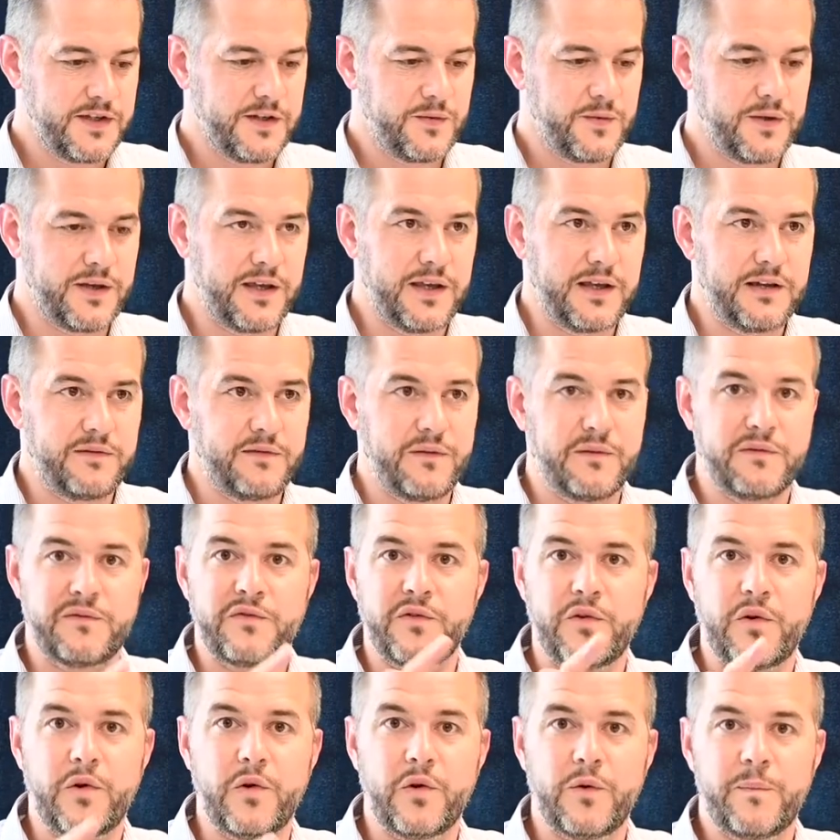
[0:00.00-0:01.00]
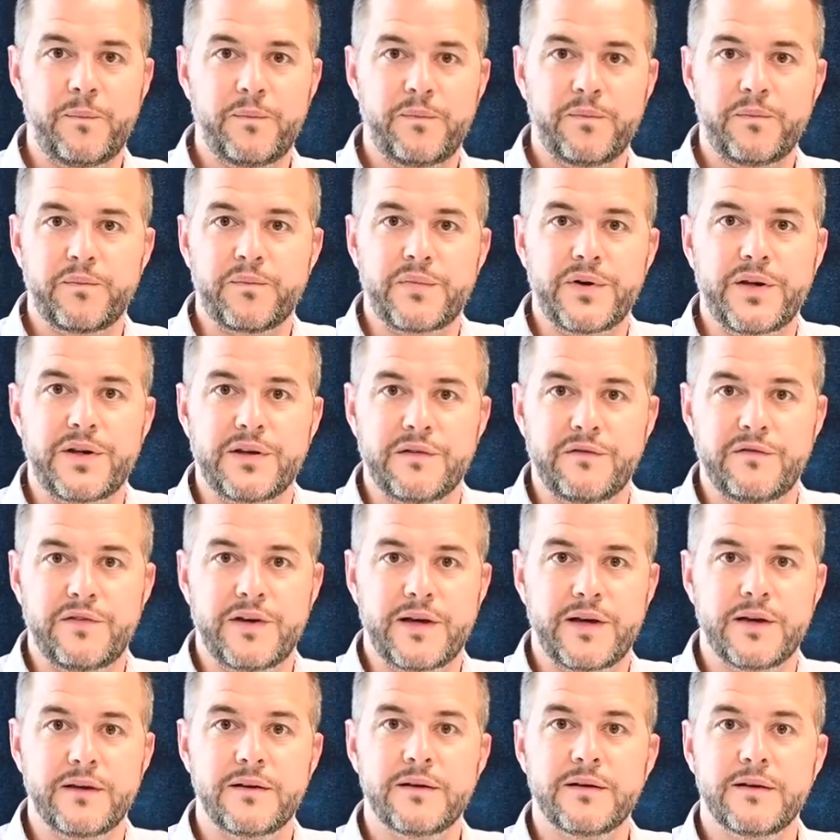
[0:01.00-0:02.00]
We can give them 4
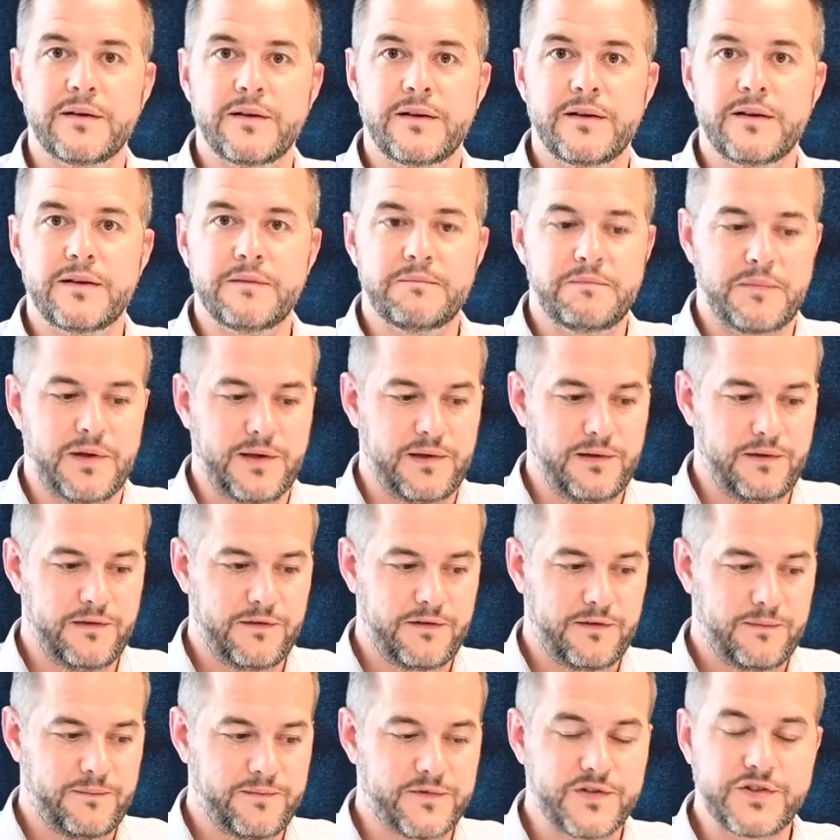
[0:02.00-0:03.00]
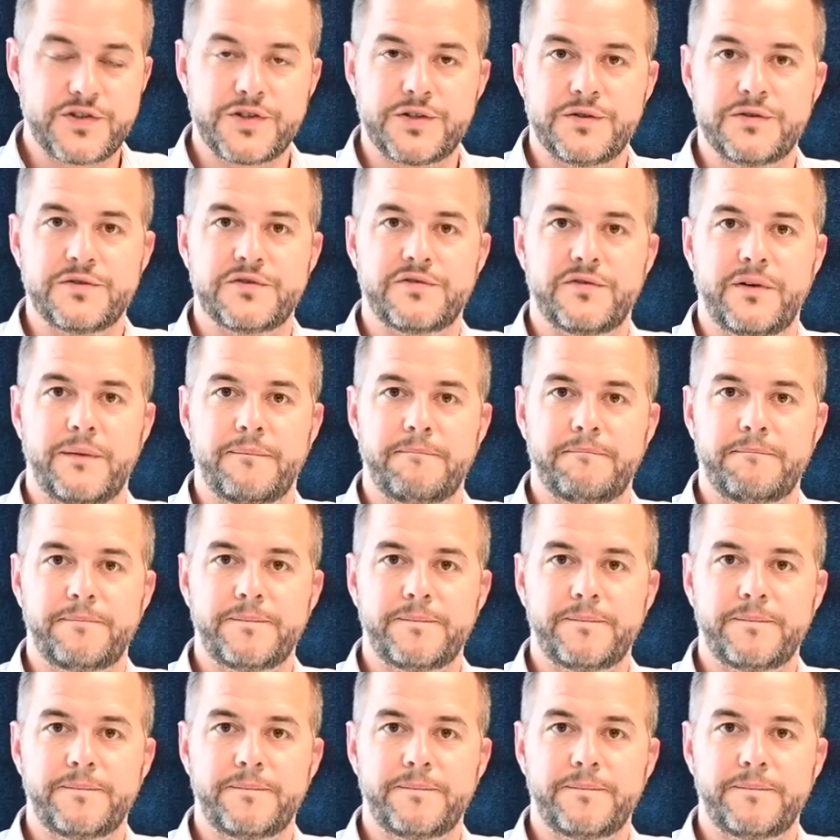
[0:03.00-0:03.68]
pre-configured models to choose from.